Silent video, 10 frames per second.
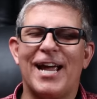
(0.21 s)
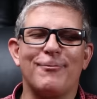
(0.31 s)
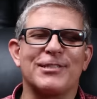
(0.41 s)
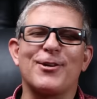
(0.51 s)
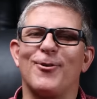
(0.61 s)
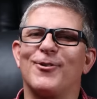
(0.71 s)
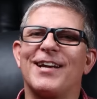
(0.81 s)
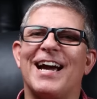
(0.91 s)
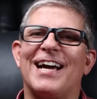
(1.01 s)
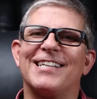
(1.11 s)
Hey, what's going on,
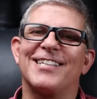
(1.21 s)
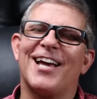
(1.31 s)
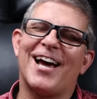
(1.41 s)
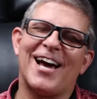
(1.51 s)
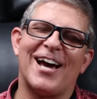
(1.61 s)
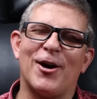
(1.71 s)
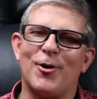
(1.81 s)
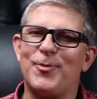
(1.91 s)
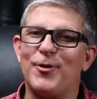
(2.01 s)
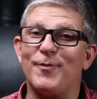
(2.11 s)
guys? I
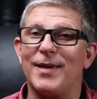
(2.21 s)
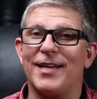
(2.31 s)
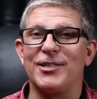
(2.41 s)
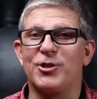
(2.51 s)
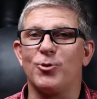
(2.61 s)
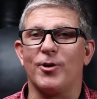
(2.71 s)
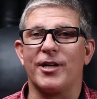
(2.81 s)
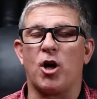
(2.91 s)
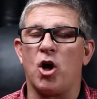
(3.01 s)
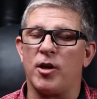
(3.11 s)
hope you've been
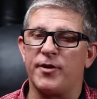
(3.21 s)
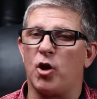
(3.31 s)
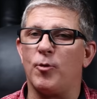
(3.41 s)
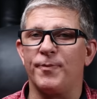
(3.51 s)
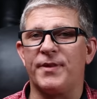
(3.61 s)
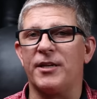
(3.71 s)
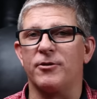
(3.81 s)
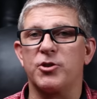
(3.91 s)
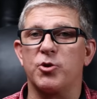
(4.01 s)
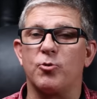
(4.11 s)
enjoying all of the home
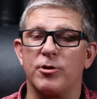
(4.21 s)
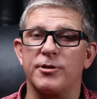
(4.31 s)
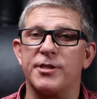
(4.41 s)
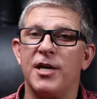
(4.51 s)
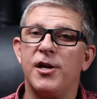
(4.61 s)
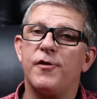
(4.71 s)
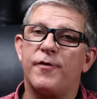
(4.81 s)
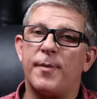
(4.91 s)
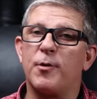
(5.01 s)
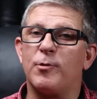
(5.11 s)
theater tours
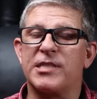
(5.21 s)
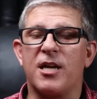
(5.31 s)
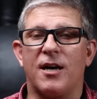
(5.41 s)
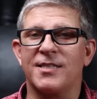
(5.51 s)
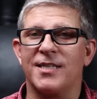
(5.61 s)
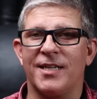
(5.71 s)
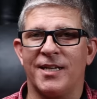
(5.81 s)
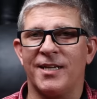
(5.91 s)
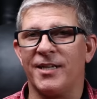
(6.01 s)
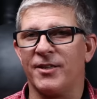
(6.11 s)
from the Wisconsin
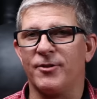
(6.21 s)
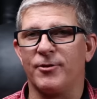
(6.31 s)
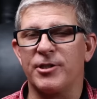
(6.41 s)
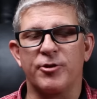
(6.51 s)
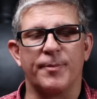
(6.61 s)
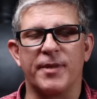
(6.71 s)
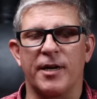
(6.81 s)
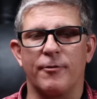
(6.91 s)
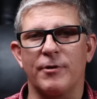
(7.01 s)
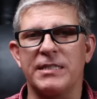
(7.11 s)
and Illinois trip
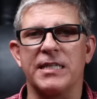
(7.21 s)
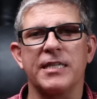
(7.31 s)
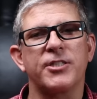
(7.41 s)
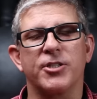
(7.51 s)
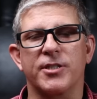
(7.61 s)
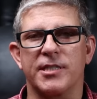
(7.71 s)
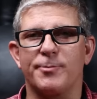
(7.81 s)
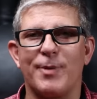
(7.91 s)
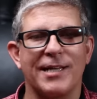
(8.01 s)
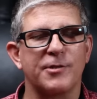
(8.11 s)
that I recently took this
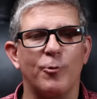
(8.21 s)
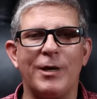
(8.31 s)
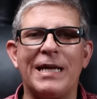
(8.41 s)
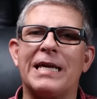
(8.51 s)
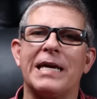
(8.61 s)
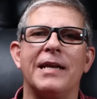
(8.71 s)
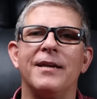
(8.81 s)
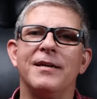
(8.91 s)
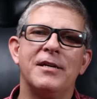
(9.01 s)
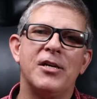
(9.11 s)
past
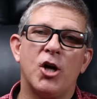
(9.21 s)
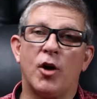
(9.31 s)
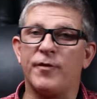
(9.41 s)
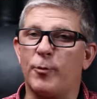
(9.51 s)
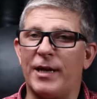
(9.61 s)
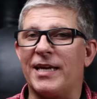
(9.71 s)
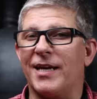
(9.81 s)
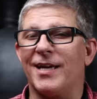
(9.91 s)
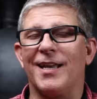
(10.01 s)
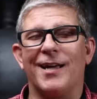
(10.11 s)
weekend. Over the
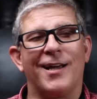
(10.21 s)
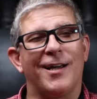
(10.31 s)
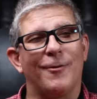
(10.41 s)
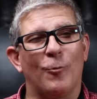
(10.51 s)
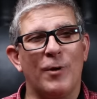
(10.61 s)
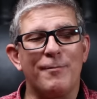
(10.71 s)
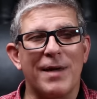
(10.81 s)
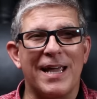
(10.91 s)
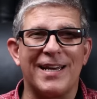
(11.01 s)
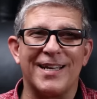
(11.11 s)
weekend, we
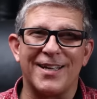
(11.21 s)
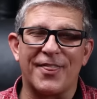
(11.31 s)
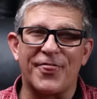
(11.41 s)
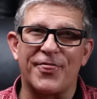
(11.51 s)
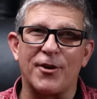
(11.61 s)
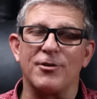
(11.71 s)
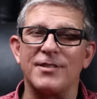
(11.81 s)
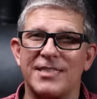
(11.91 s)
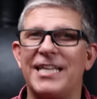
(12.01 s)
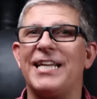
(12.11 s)
made
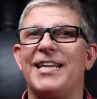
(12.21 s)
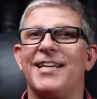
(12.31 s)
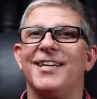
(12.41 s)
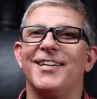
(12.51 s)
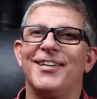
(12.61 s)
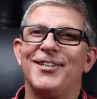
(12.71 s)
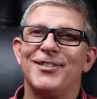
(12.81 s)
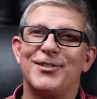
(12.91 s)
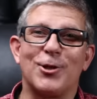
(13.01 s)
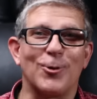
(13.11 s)
13
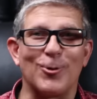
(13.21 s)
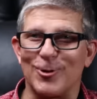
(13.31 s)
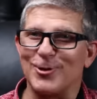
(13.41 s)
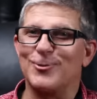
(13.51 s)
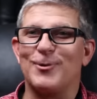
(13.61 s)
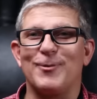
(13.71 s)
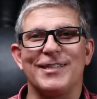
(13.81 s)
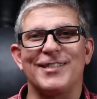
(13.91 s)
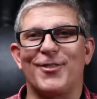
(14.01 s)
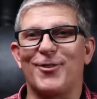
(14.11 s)
tours. We
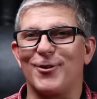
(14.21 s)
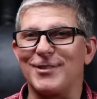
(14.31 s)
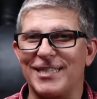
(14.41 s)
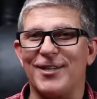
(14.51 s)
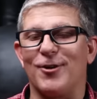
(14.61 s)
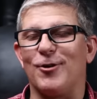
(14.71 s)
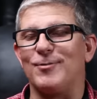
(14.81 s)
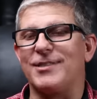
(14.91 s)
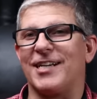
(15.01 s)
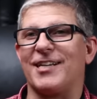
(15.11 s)
went to 13
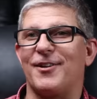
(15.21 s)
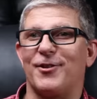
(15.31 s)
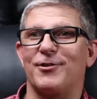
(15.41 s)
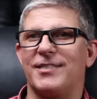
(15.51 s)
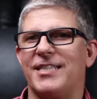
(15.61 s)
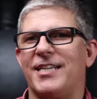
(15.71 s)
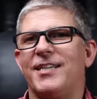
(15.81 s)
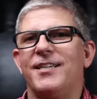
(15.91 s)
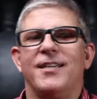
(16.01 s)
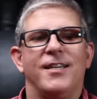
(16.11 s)
homes, checked out
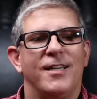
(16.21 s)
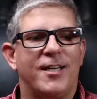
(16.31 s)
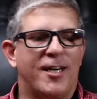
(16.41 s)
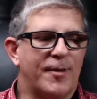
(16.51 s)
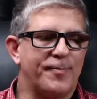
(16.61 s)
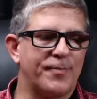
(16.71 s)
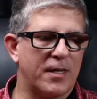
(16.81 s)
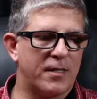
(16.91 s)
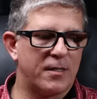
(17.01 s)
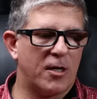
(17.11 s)
13 home
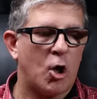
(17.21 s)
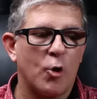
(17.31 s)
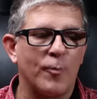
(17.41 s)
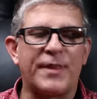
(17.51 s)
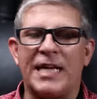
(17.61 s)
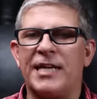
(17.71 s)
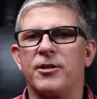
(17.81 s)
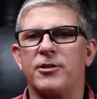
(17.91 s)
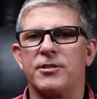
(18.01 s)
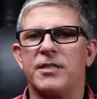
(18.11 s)

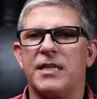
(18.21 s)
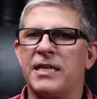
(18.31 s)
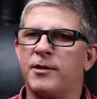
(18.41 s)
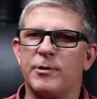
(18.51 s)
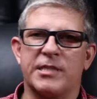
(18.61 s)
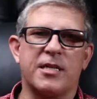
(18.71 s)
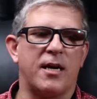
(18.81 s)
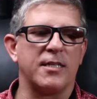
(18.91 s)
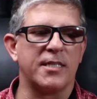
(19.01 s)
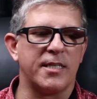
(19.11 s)
theaters in the
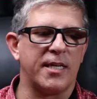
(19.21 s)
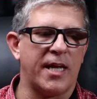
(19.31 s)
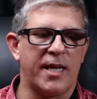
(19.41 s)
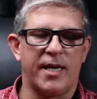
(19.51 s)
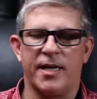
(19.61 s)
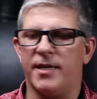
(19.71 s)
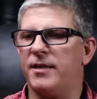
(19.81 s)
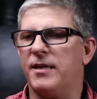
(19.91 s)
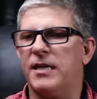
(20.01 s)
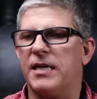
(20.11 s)
Wisconsin
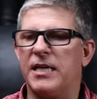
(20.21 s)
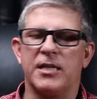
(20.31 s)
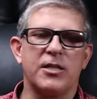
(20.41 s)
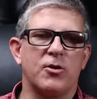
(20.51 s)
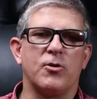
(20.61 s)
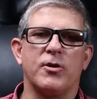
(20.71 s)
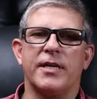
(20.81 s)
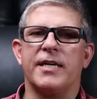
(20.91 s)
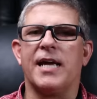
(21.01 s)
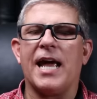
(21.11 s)
and
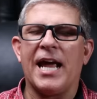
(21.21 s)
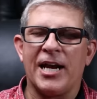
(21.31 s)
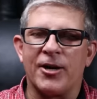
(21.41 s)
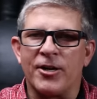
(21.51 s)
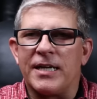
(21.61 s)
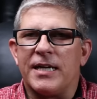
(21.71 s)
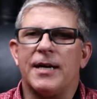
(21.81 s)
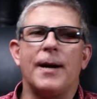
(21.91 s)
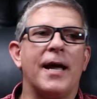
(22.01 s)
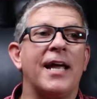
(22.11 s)
Illinois
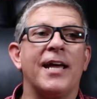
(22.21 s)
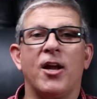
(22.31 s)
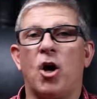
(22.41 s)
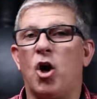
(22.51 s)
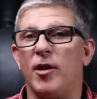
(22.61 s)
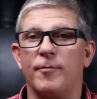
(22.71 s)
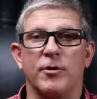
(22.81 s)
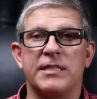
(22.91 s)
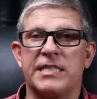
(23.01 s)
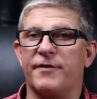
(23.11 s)
area, and all of them
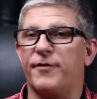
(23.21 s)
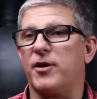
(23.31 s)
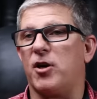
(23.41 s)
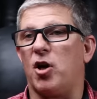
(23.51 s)
were different.